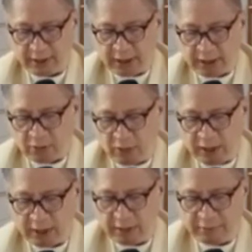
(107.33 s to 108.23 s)
that
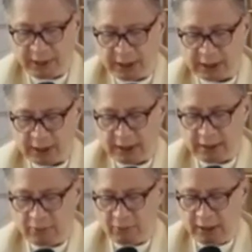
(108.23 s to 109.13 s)
one of these
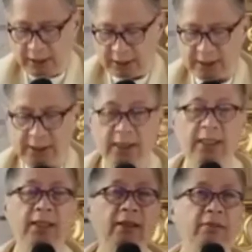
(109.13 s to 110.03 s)
little
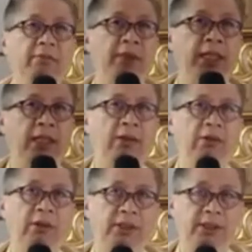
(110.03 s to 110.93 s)
ones be
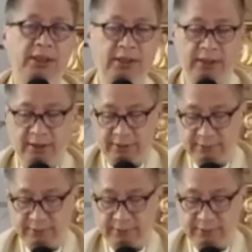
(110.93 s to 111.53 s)
lost."